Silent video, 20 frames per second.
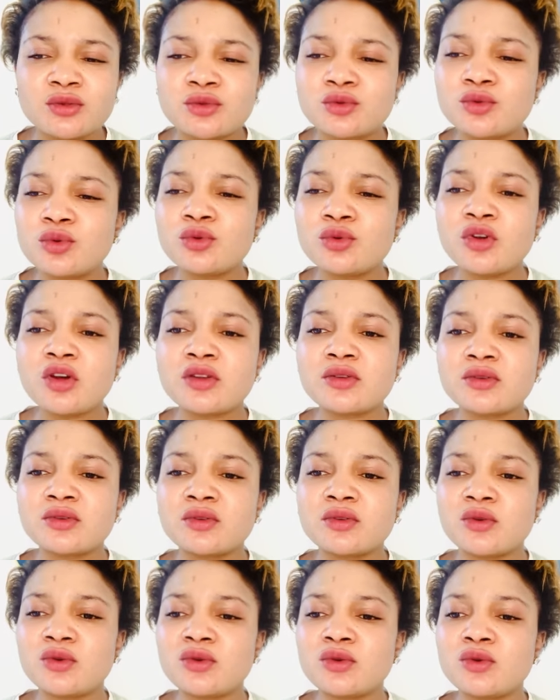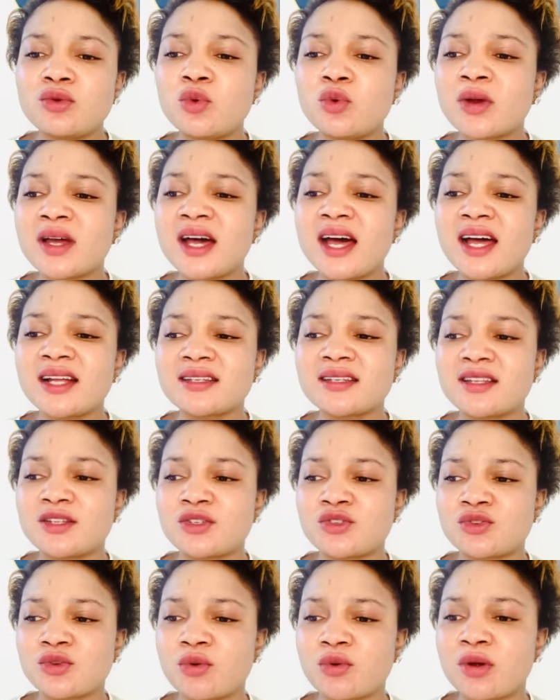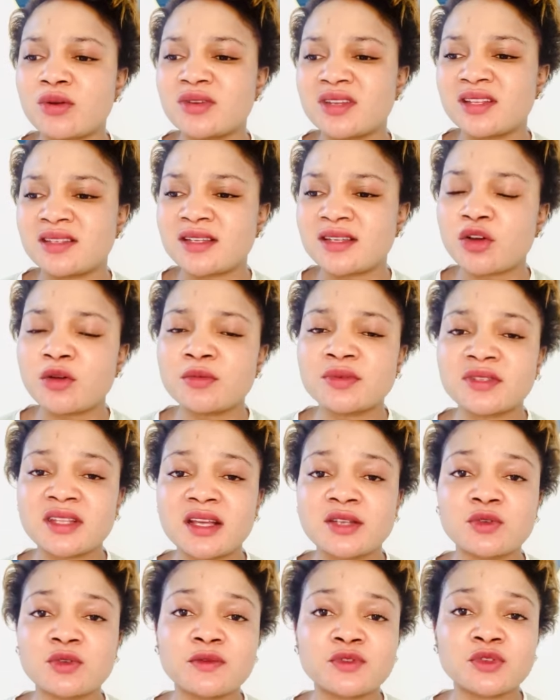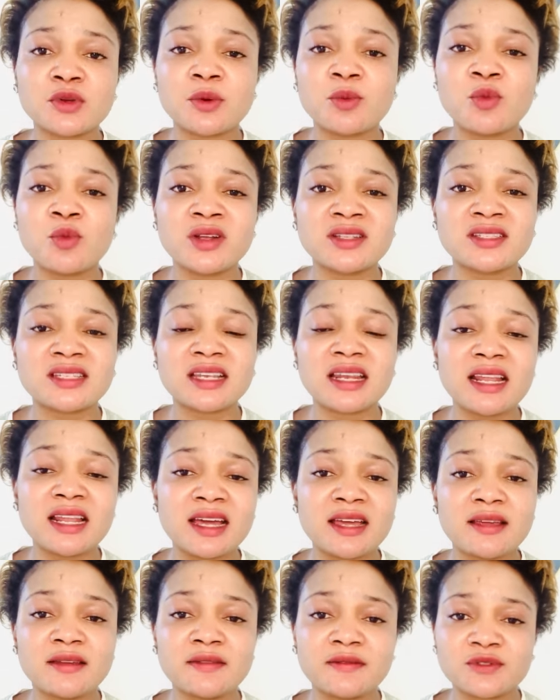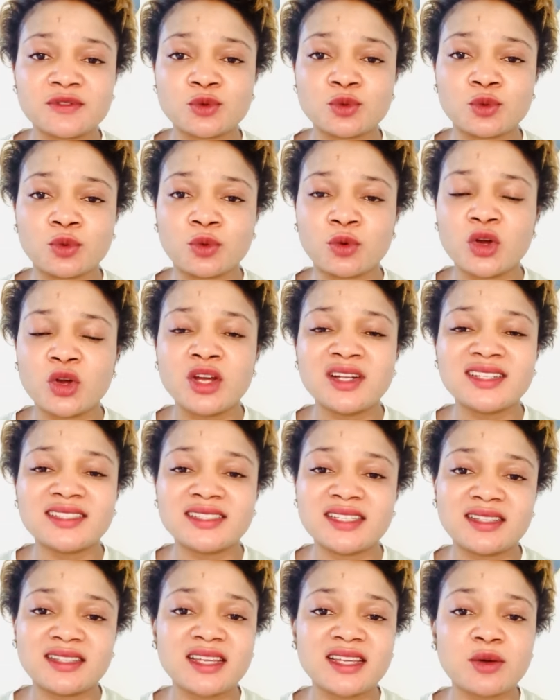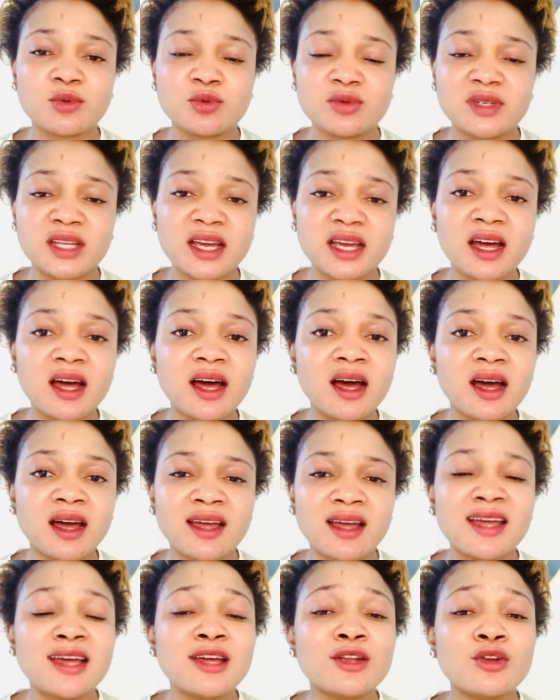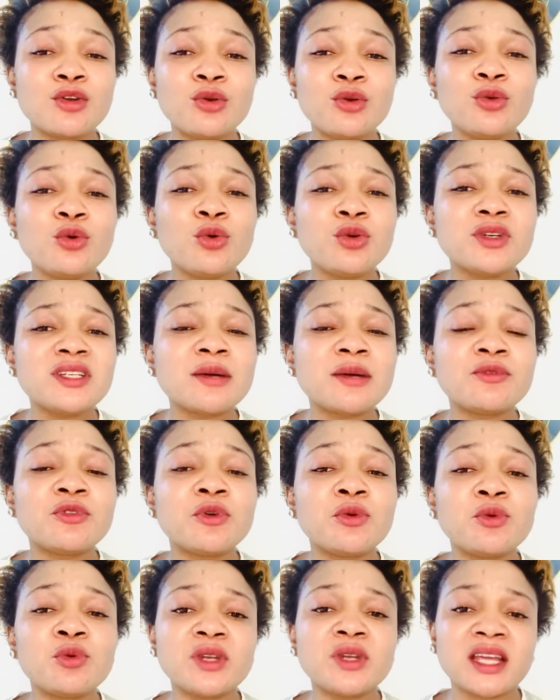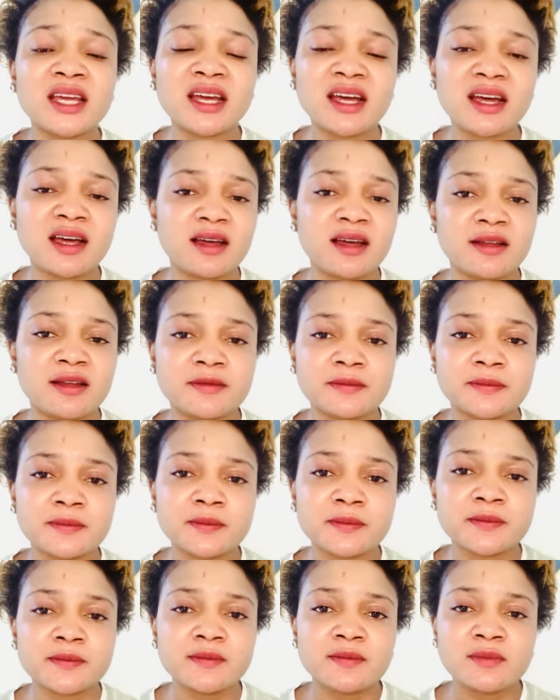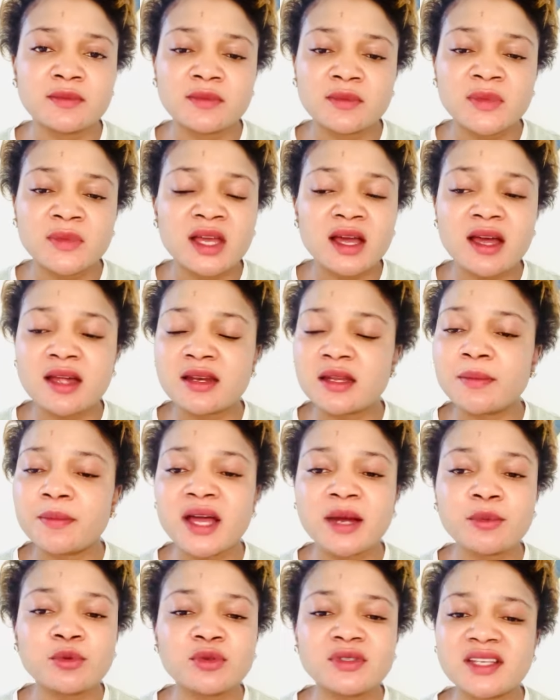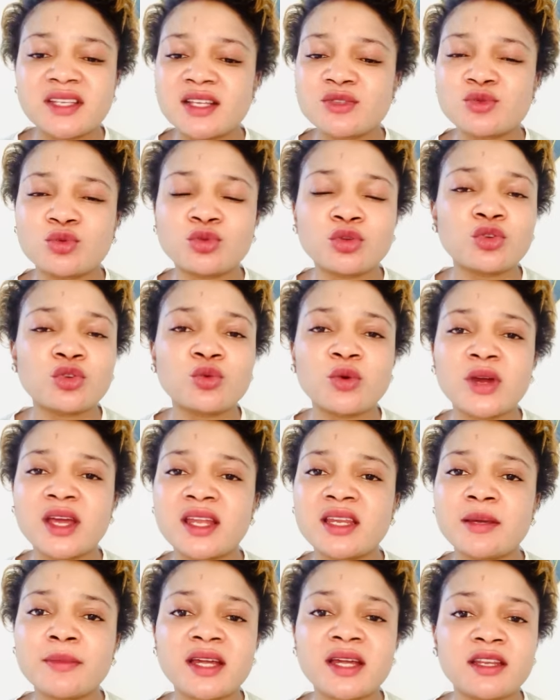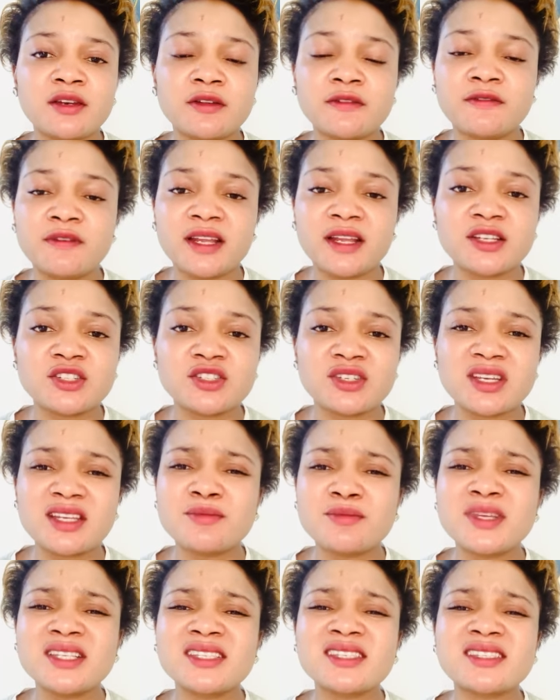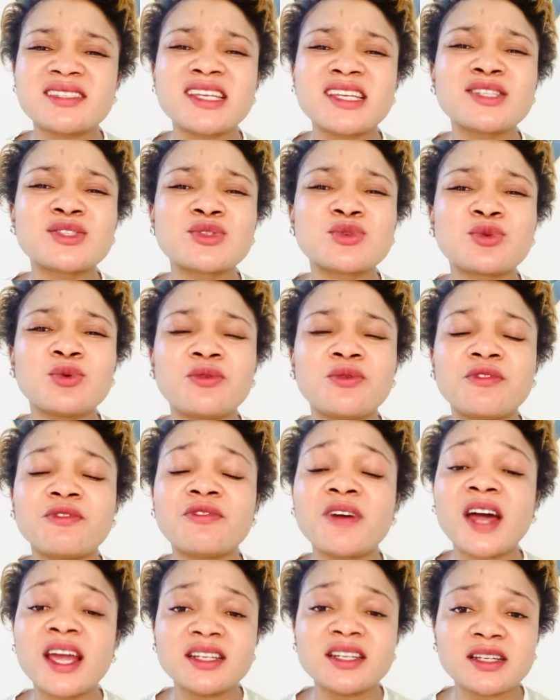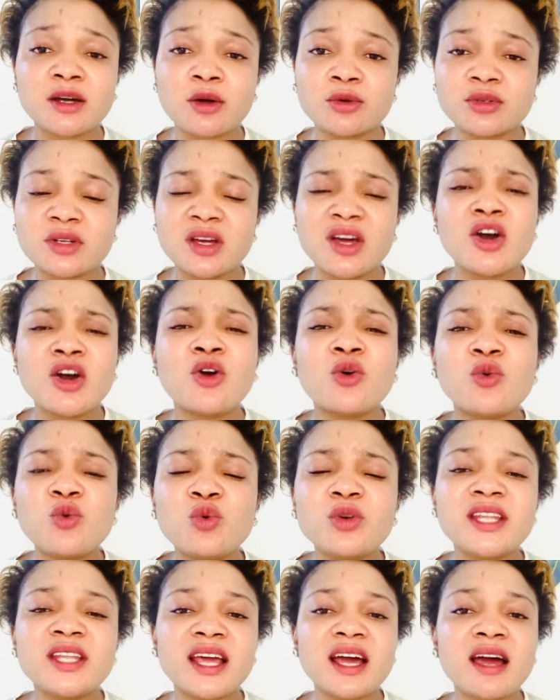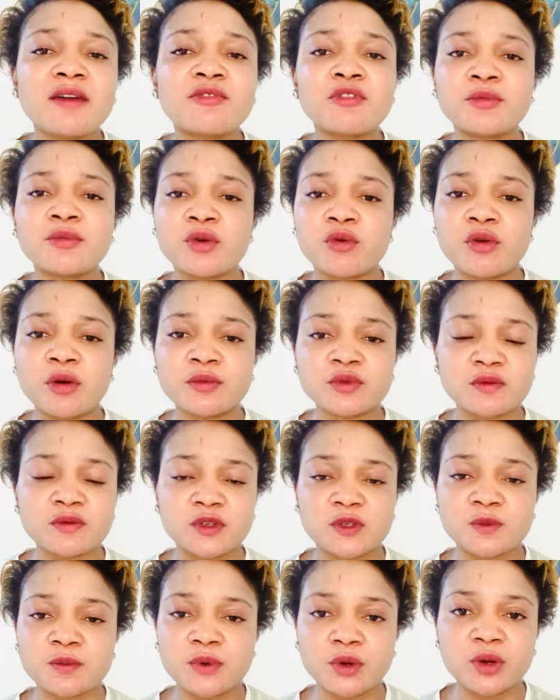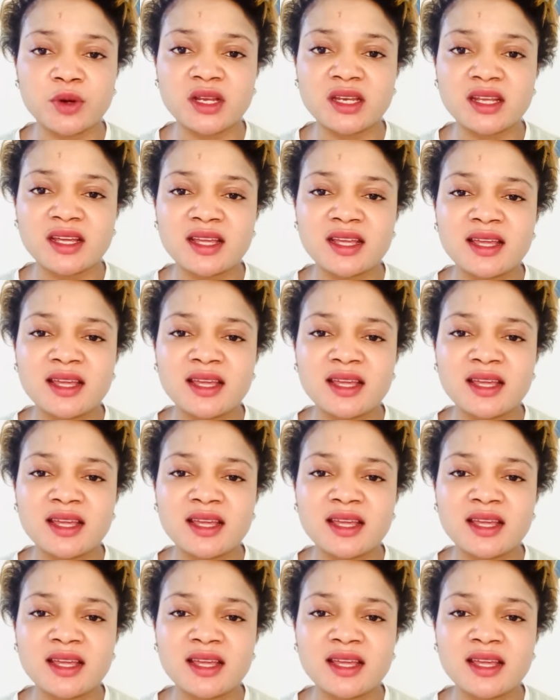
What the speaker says: Do not look at the surrounding circumstance of someone's life to detect who they are. Know them for who they are. And the Bible says, do not know any man in the flesh. It means seek to find out who they are from the realms of the spirit.